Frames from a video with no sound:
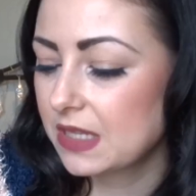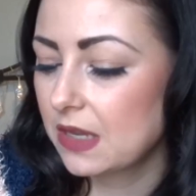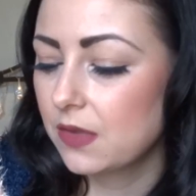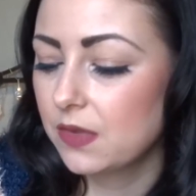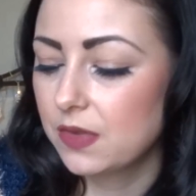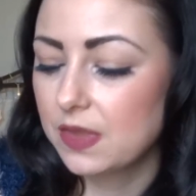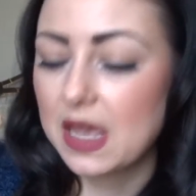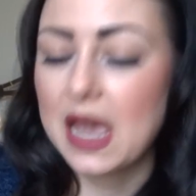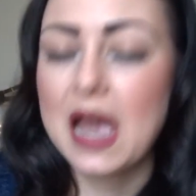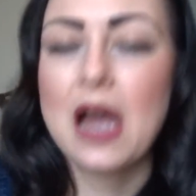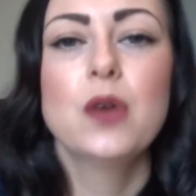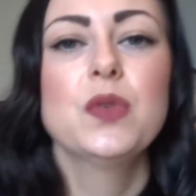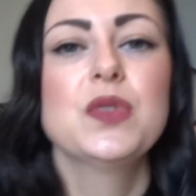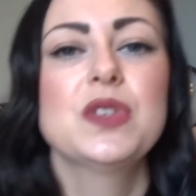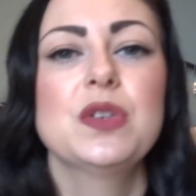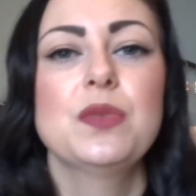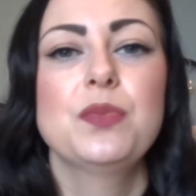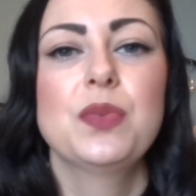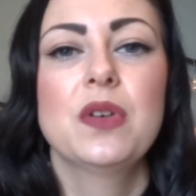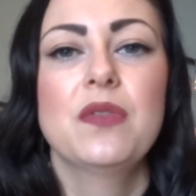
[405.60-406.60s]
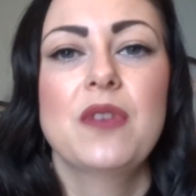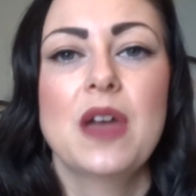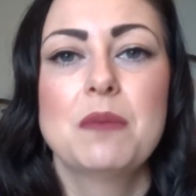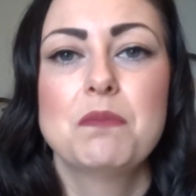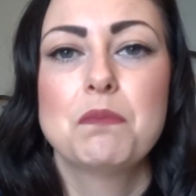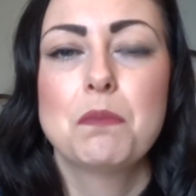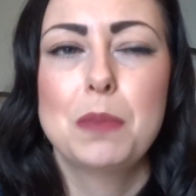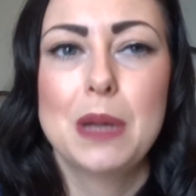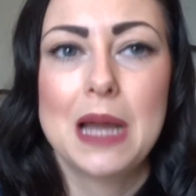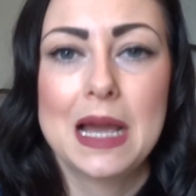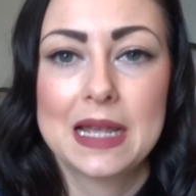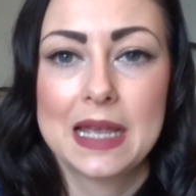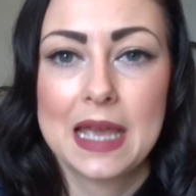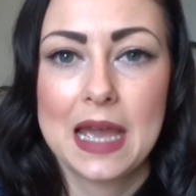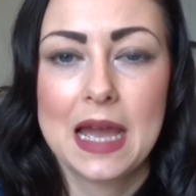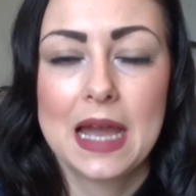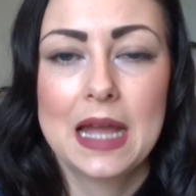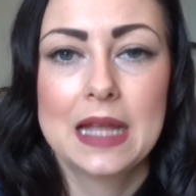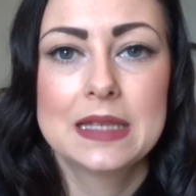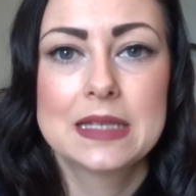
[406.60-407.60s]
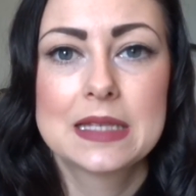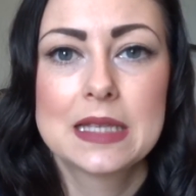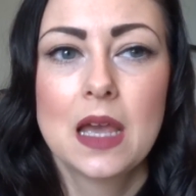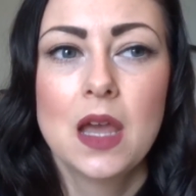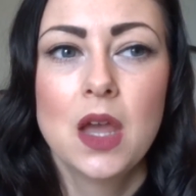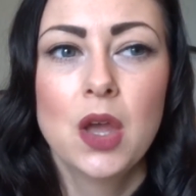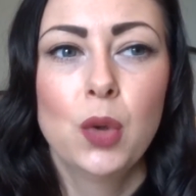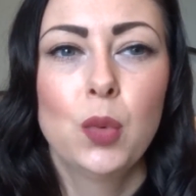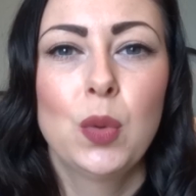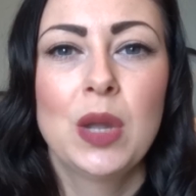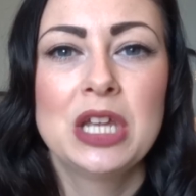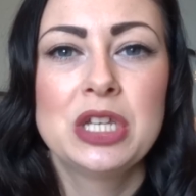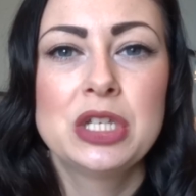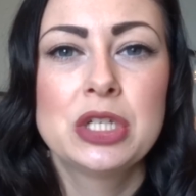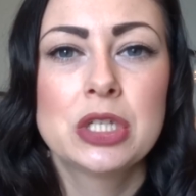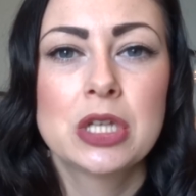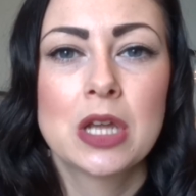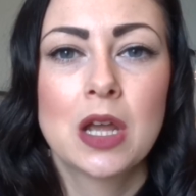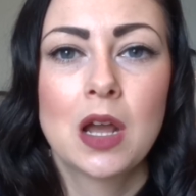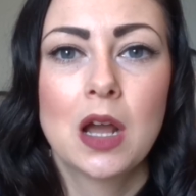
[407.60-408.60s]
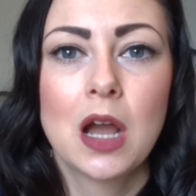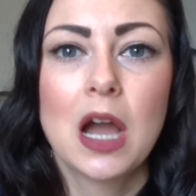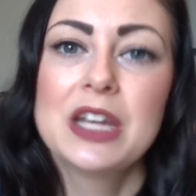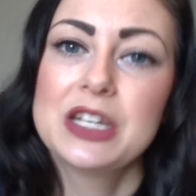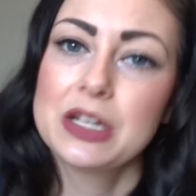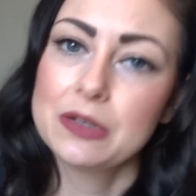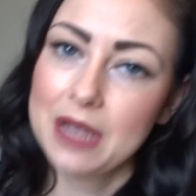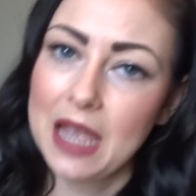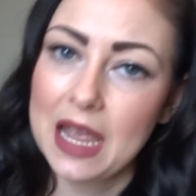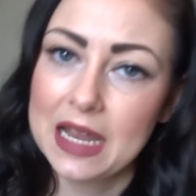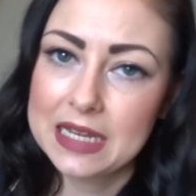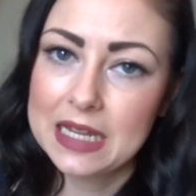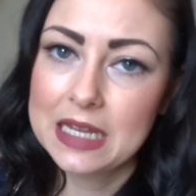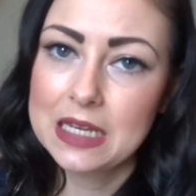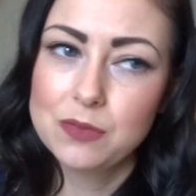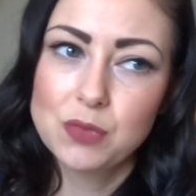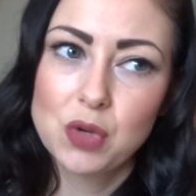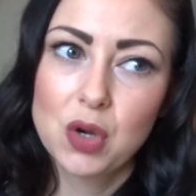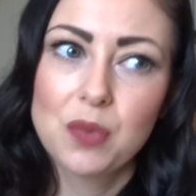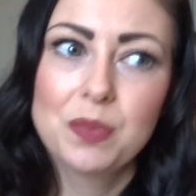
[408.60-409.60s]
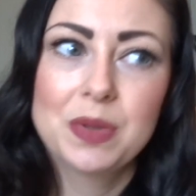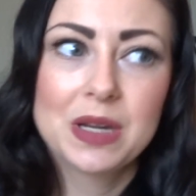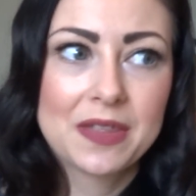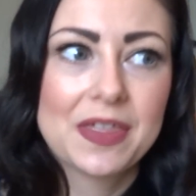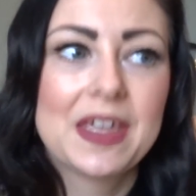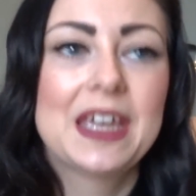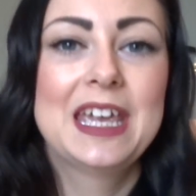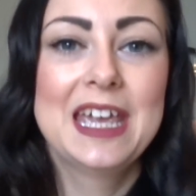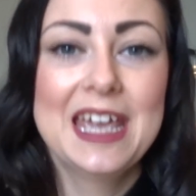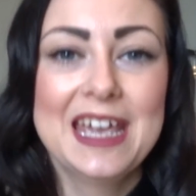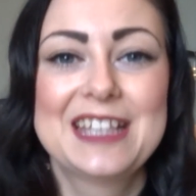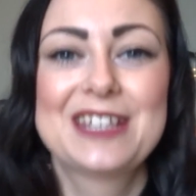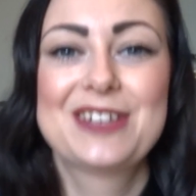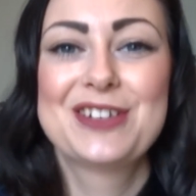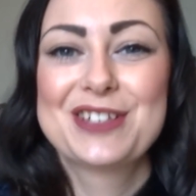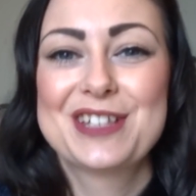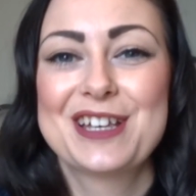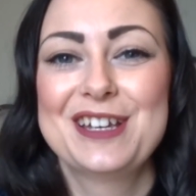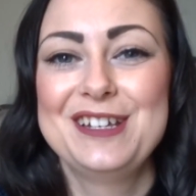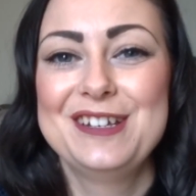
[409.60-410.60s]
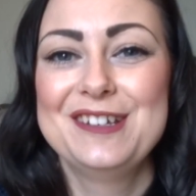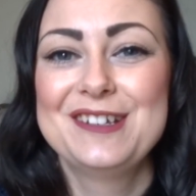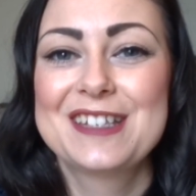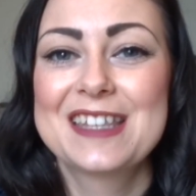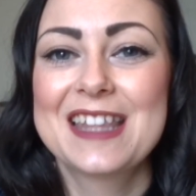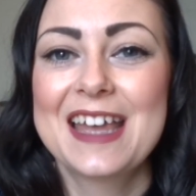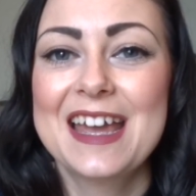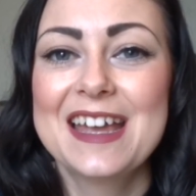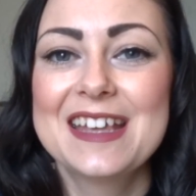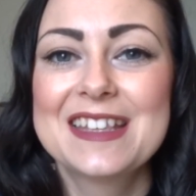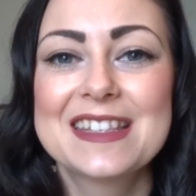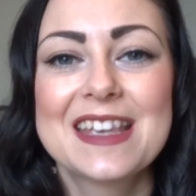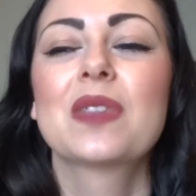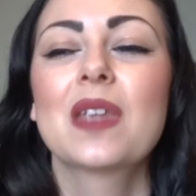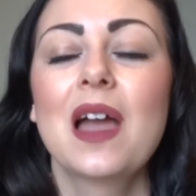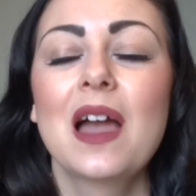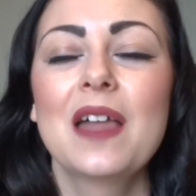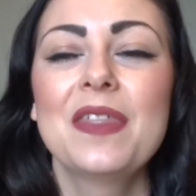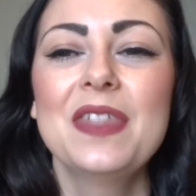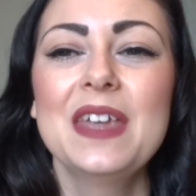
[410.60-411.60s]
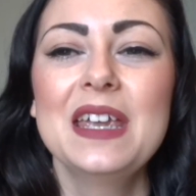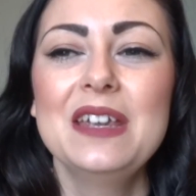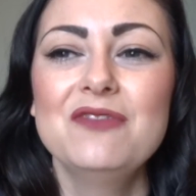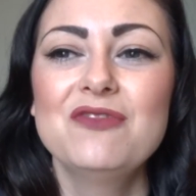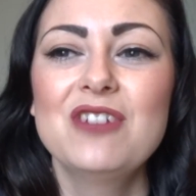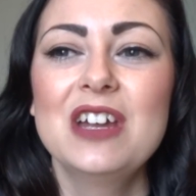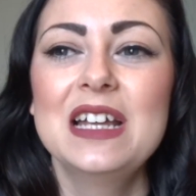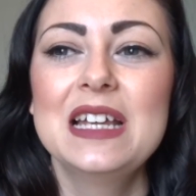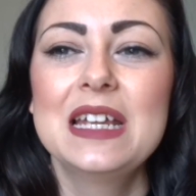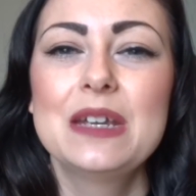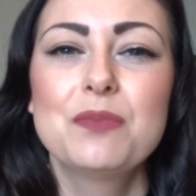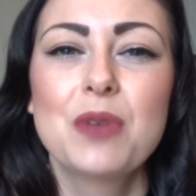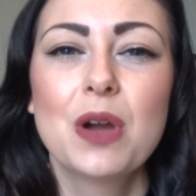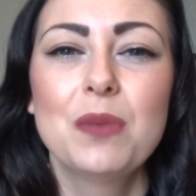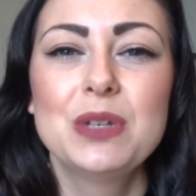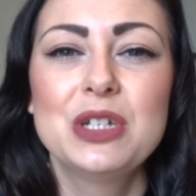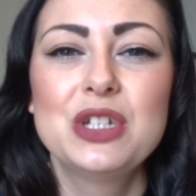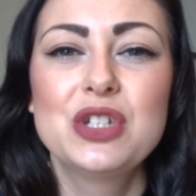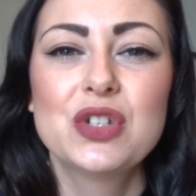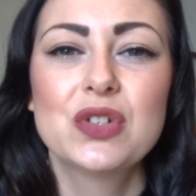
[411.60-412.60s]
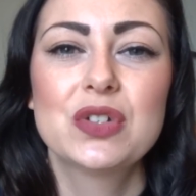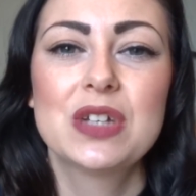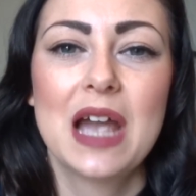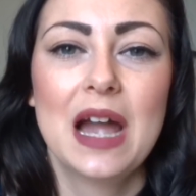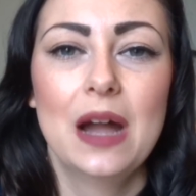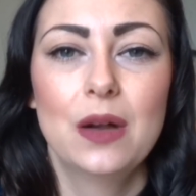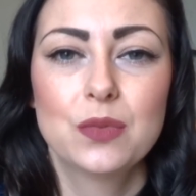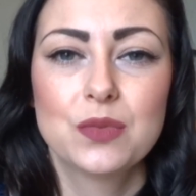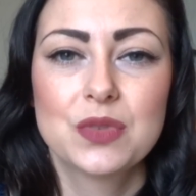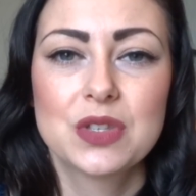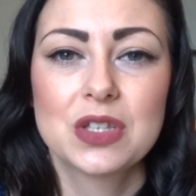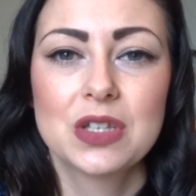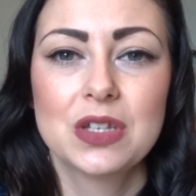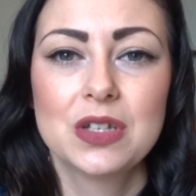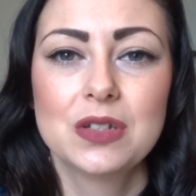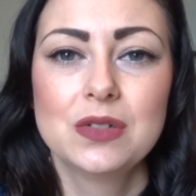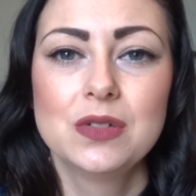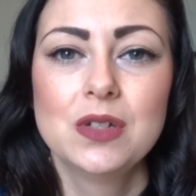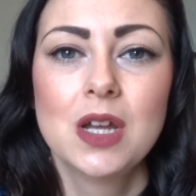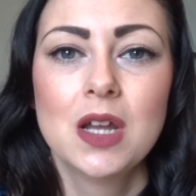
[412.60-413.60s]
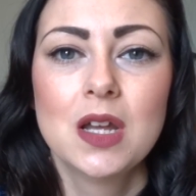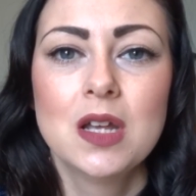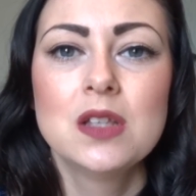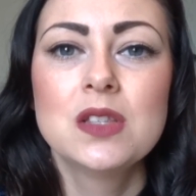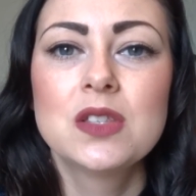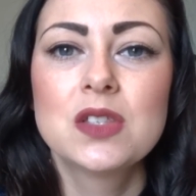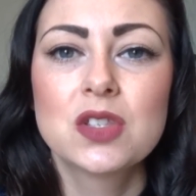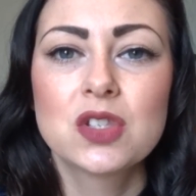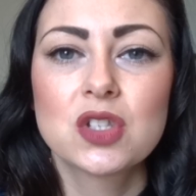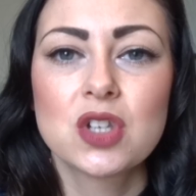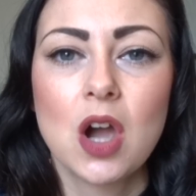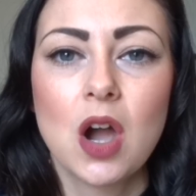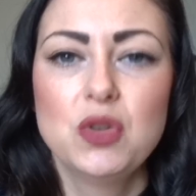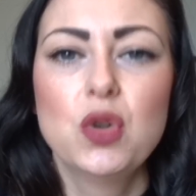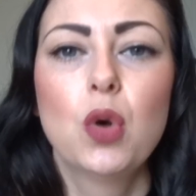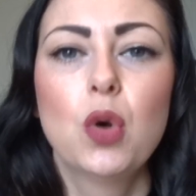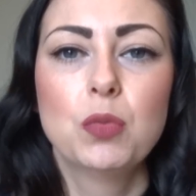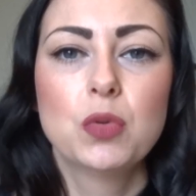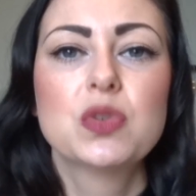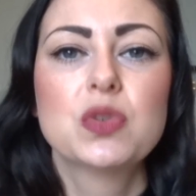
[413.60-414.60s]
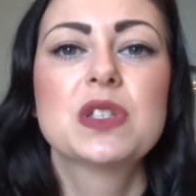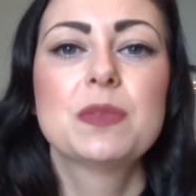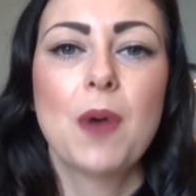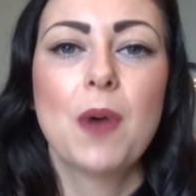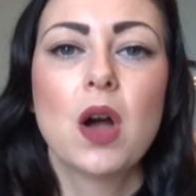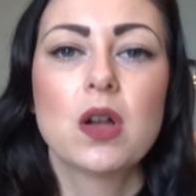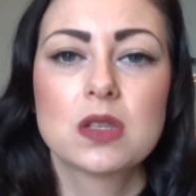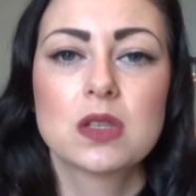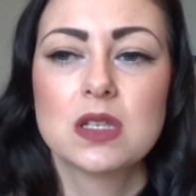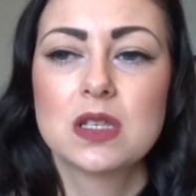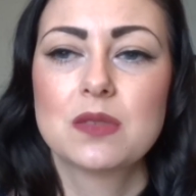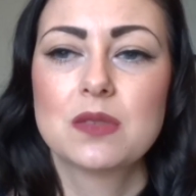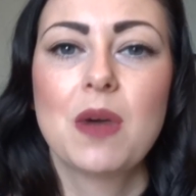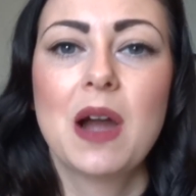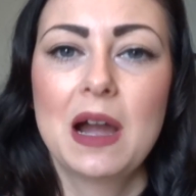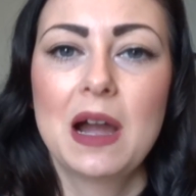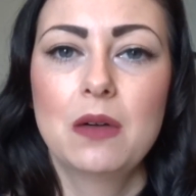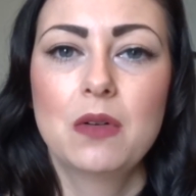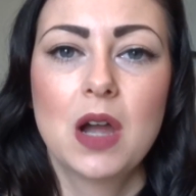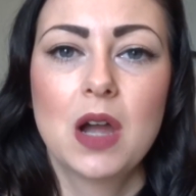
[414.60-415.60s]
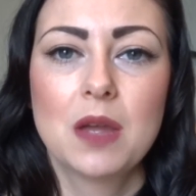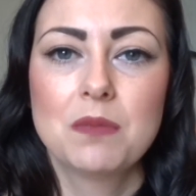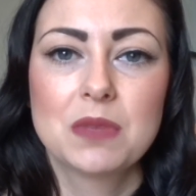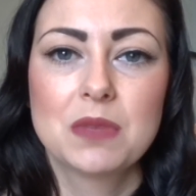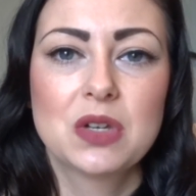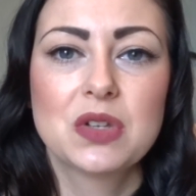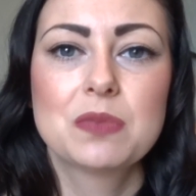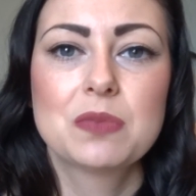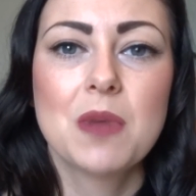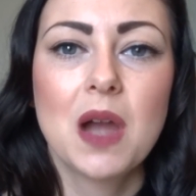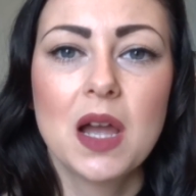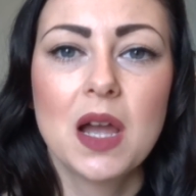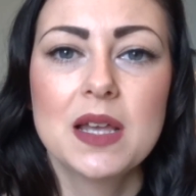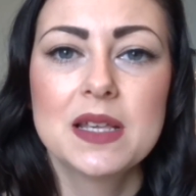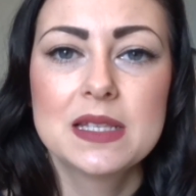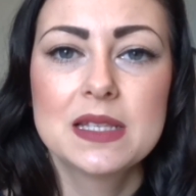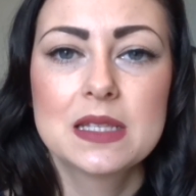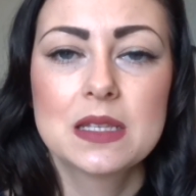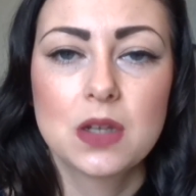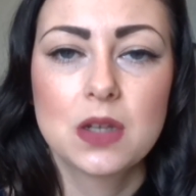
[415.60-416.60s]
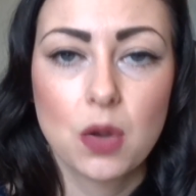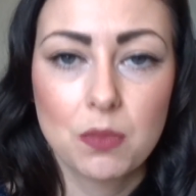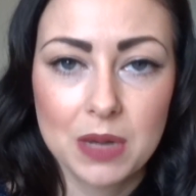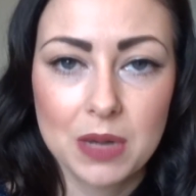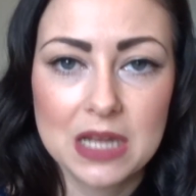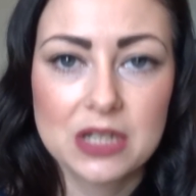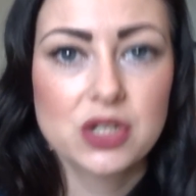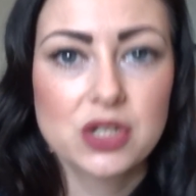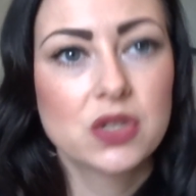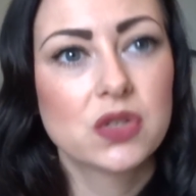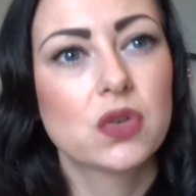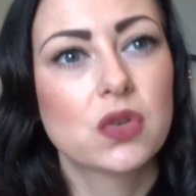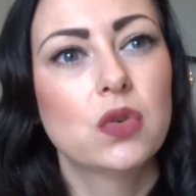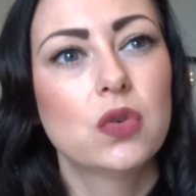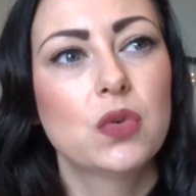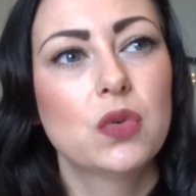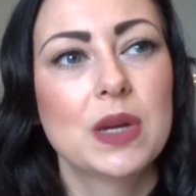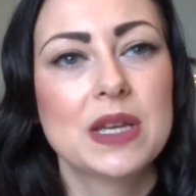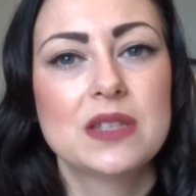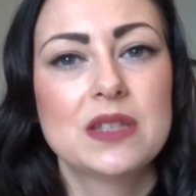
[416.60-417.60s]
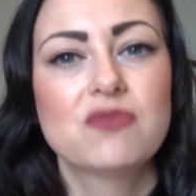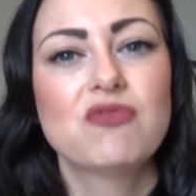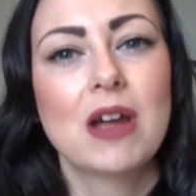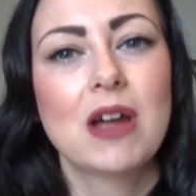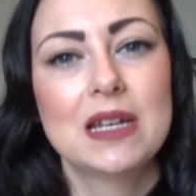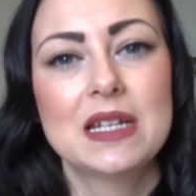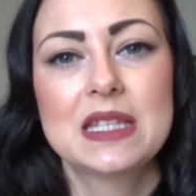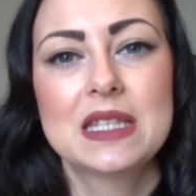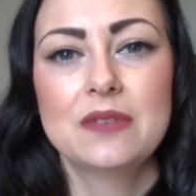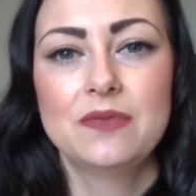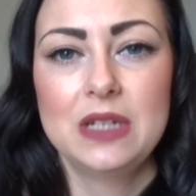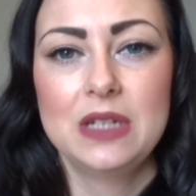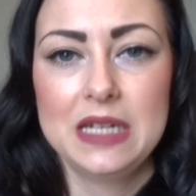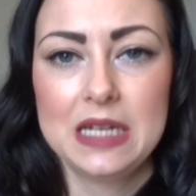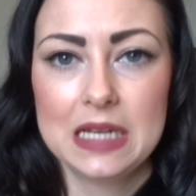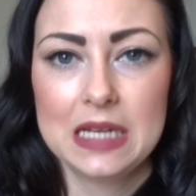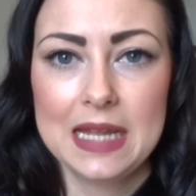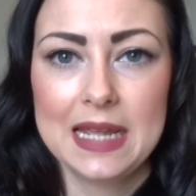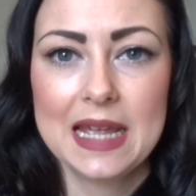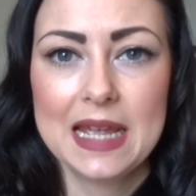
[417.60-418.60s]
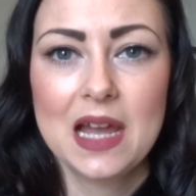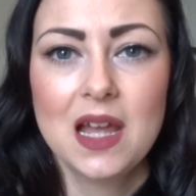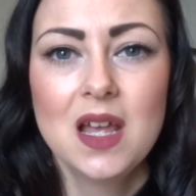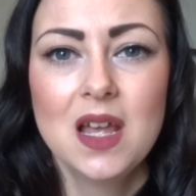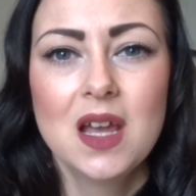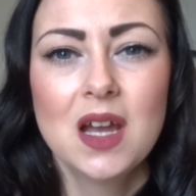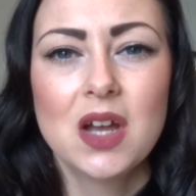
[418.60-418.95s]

So it helps to prevent blackheads, which I don't get any anymore, but I think it is because I use this. I think really it probably should help to stop normal spots as well, because my complexion's always relatively clear.